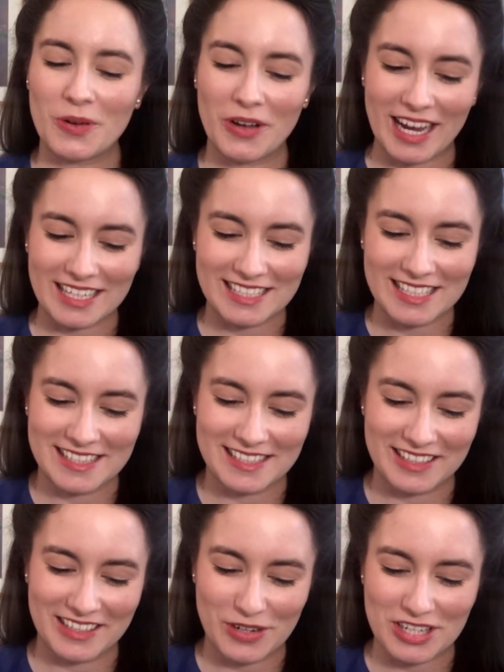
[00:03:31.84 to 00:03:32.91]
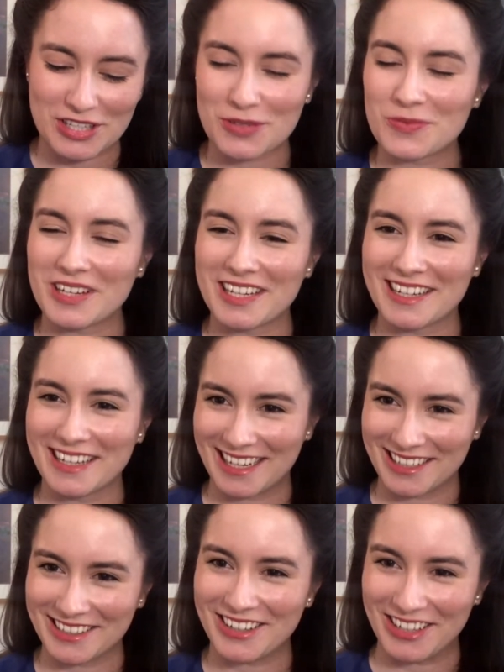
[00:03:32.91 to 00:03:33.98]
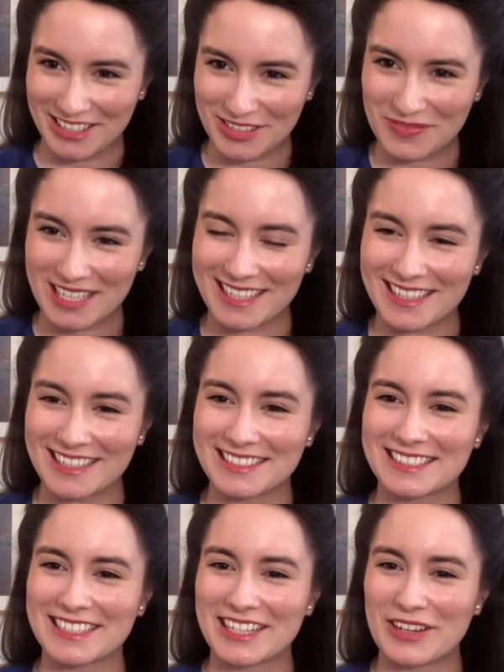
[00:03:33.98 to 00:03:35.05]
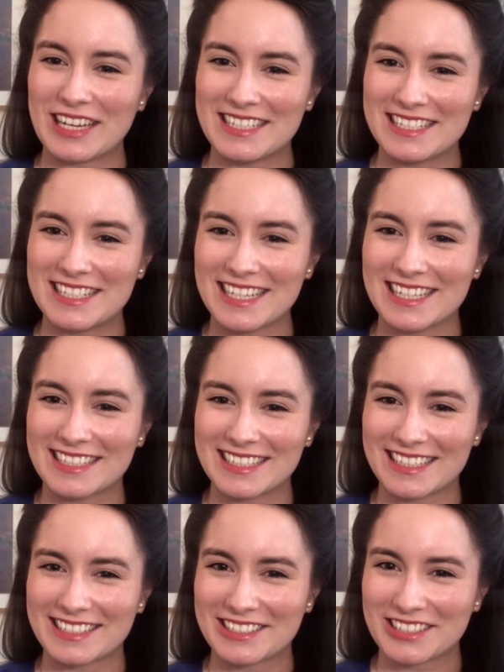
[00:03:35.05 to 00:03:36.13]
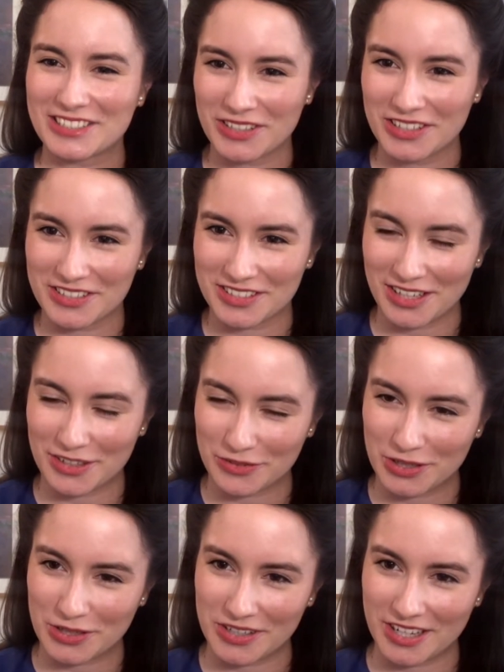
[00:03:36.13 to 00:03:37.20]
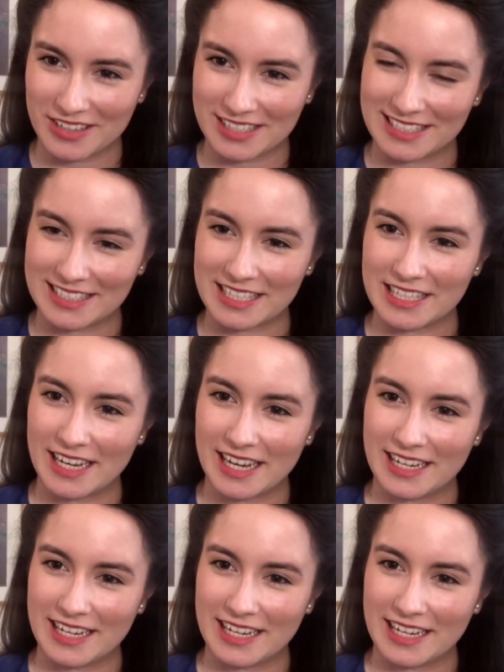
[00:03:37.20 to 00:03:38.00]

Well, actually, it's a question we get a lot because indeed it triggers a lot of curiosity.